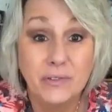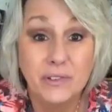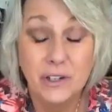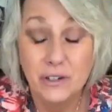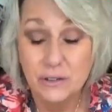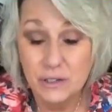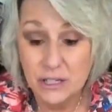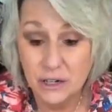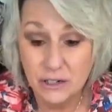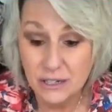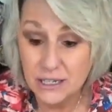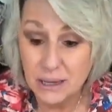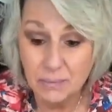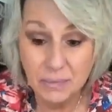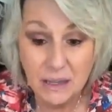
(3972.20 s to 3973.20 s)
I refuse. There
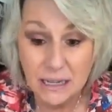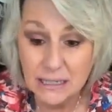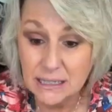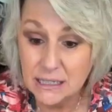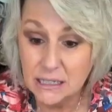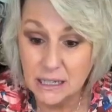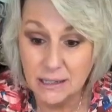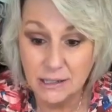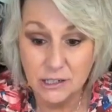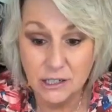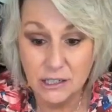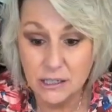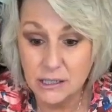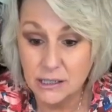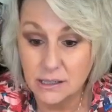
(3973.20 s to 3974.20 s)
are some things
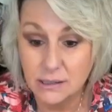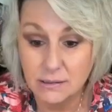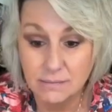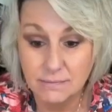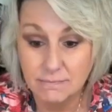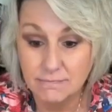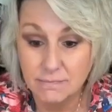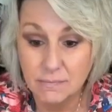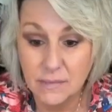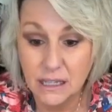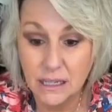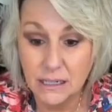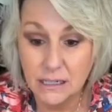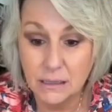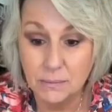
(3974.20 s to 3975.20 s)
that just
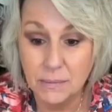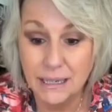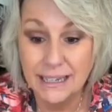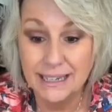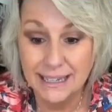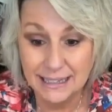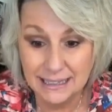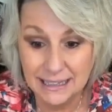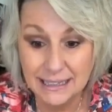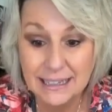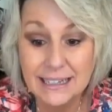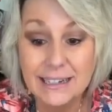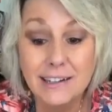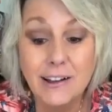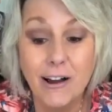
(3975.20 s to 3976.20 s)
get to me. Yeah, the
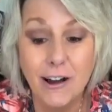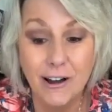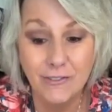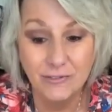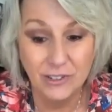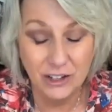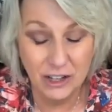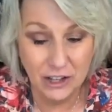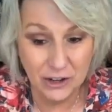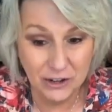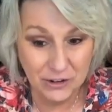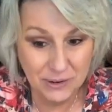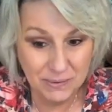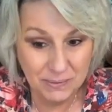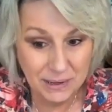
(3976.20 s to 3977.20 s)
little
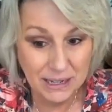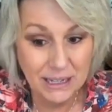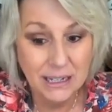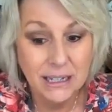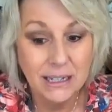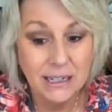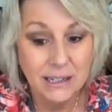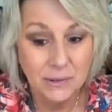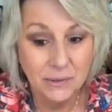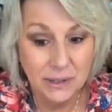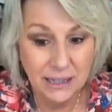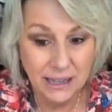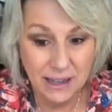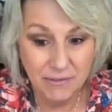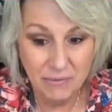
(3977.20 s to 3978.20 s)
envelope.
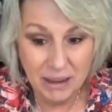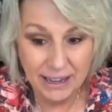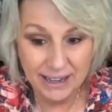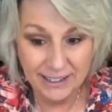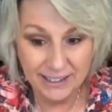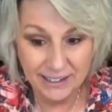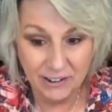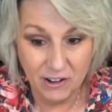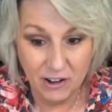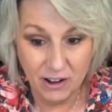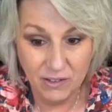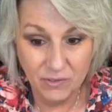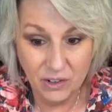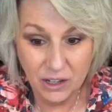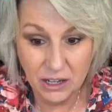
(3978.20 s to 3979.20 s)
We love making
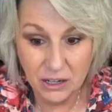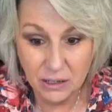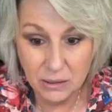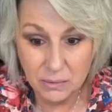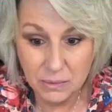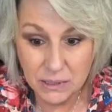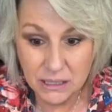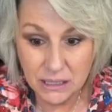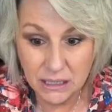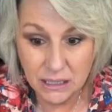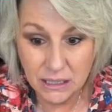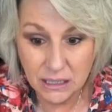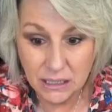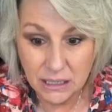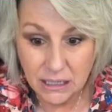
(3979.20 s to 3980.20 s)
little envelopes.